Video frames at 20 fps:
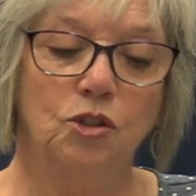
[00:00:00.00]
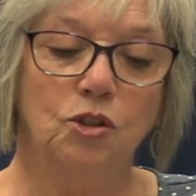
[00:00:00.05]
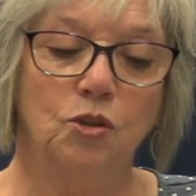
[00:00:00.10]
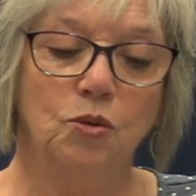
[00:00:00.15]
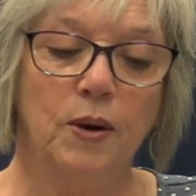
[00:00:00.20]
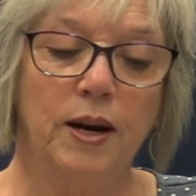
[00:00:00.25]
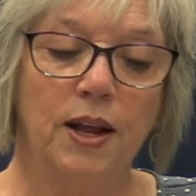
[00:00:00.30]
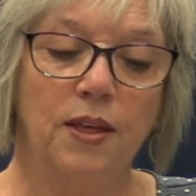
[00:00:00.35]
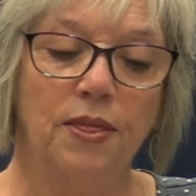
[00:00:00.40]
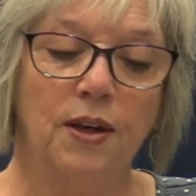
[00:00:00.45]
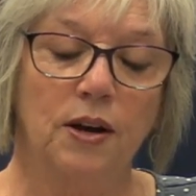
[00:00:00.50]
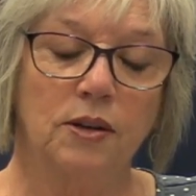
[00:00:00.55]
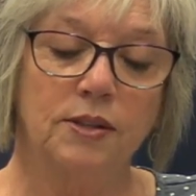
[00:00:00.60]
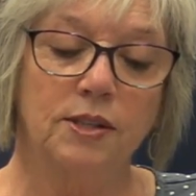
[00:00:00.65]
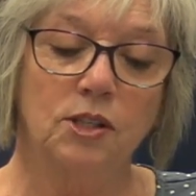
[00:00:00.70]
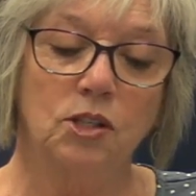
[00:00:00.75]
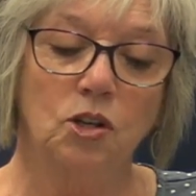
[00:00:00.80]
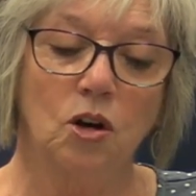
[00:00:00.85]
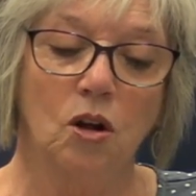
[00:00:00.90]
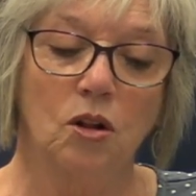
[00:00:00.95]

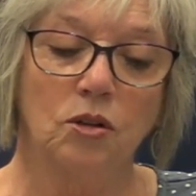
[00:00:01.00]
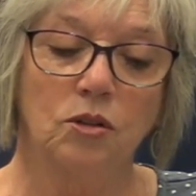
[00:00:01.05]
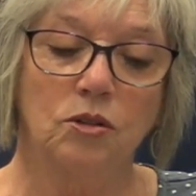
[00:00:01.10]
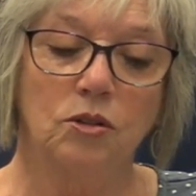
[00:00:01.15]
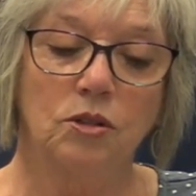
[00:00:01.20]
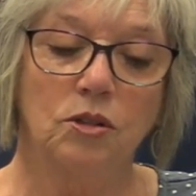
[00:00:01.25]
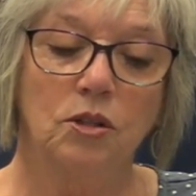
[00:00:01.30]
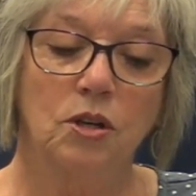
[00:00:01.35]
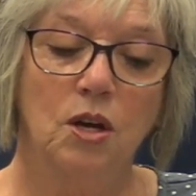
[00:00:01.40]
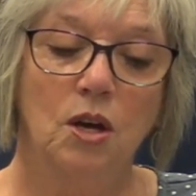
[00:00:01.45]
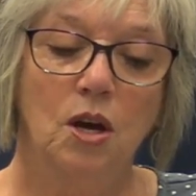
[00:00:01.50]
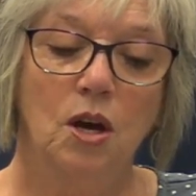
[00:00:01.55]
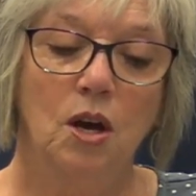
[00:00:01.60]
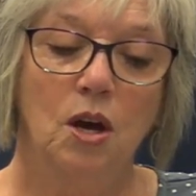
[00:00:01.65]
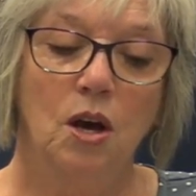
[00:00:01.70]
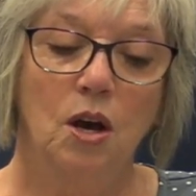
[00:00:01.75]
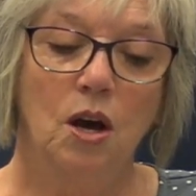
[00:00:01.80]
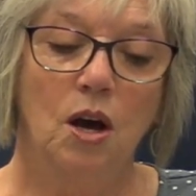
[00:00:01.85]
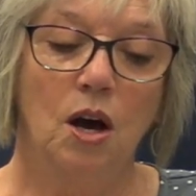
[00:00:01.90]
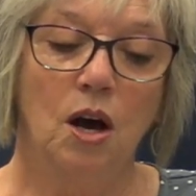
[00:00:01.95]
$20,000
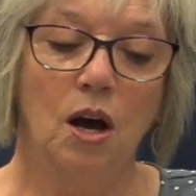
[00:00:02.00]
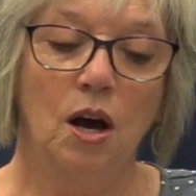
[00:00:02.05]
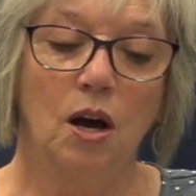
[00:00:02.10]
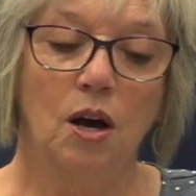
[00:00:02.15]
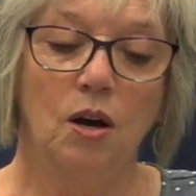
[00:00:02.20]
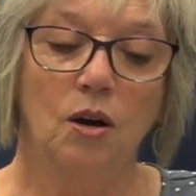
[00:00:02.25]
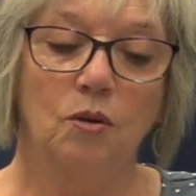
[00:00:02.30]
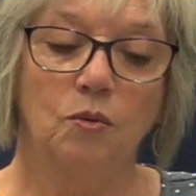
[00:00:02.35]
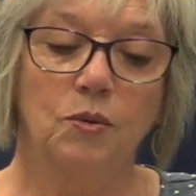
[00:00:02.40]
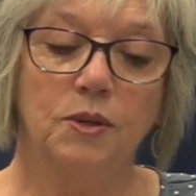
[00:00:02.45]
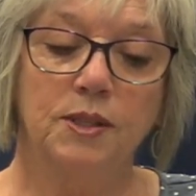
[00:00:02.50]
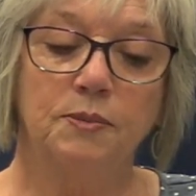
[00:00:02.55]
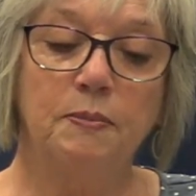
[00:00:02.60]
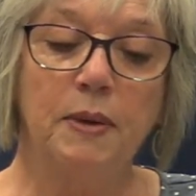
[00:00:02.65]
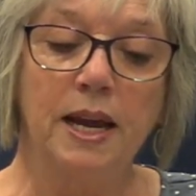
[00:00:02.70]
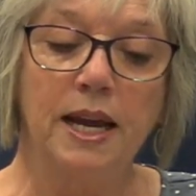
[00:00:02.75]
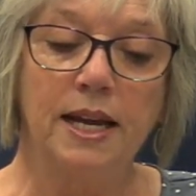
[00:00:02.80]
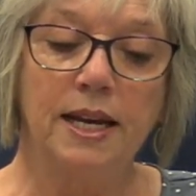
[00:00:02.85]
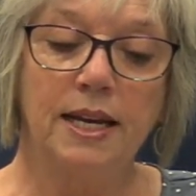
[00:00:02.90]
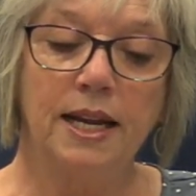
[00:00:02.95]
uh, was
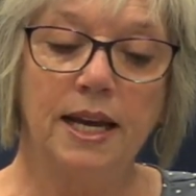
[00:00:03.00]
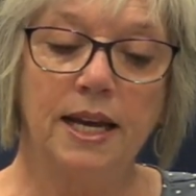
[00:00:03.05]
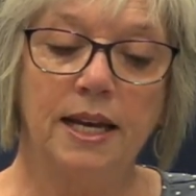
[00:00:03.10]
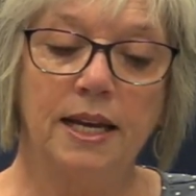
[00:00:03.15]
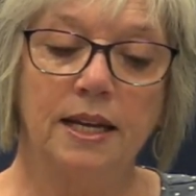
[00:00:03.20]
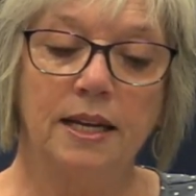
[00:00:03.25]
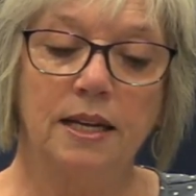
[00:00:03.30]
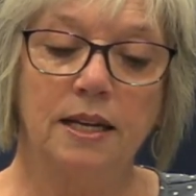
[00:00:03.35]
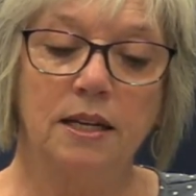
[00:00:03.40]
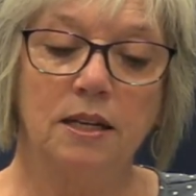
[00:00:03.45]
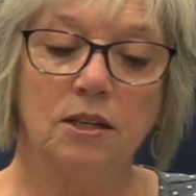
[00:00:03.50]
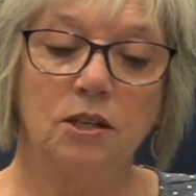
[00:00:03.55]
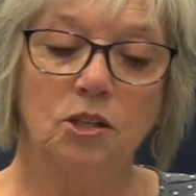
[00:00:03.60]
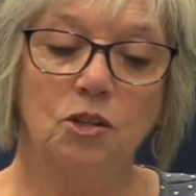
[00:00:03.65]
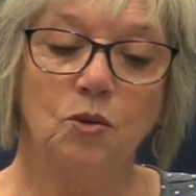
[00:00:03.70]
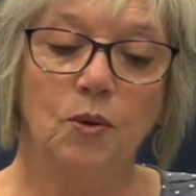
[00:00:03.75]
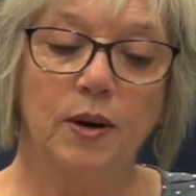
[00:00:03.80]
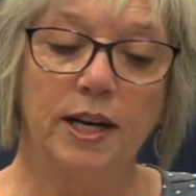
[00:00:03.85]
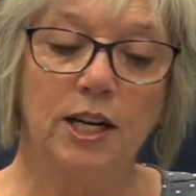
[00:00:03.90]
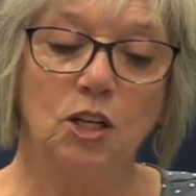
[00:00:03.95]
made in
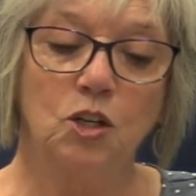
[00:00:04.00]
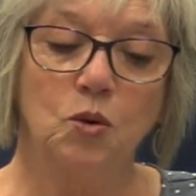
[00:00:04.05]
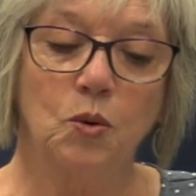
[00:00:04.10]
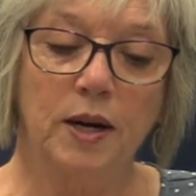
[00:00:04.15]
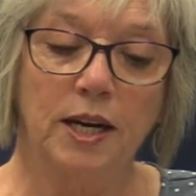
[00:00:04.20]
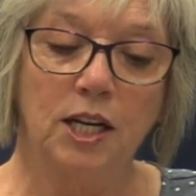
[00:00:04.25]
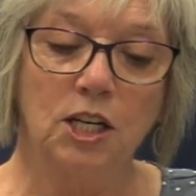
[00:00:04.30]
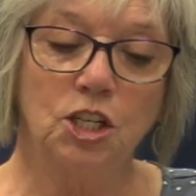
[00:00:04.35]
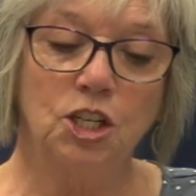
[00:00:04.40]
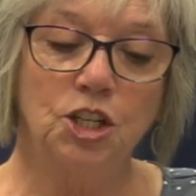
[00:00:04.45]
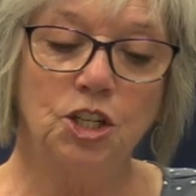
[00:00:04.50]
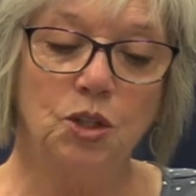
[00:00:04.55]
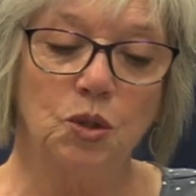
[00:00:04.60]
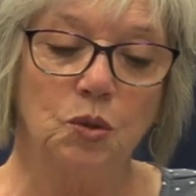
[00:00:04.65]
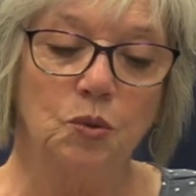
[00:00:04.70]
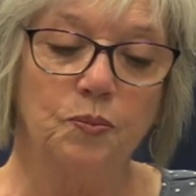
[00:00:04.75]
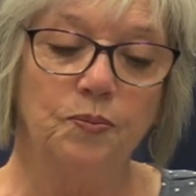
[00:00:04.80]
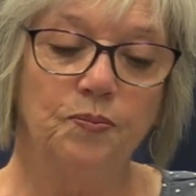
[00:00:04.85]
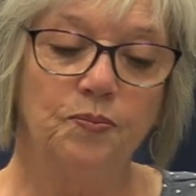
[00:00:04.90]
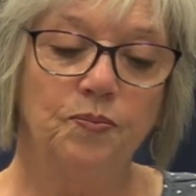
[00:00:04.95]

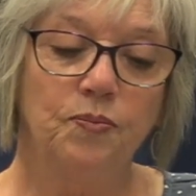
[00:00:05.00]
2022.